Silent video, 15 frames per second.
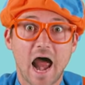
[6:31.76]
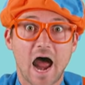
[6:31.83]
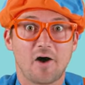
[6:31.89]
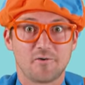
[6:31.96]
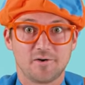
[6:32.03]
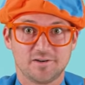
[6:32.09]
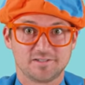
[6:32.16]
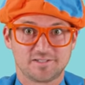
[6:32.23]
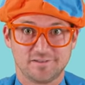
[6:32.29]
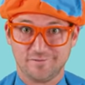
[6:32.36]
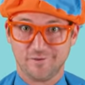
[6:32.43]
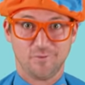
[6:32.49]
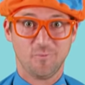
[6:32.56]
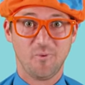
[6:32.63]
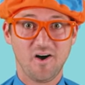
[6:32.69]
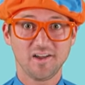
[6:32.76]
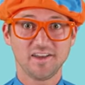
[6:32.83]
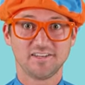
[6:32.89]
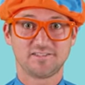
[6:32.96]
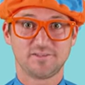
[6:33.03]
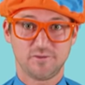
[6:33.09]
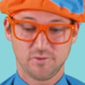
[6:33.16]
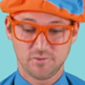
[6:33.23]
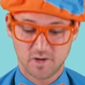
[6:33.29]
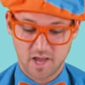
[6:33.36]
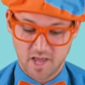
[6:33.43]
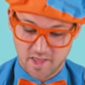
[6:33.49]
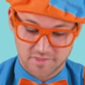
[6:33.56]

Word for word: hours if you wanted to.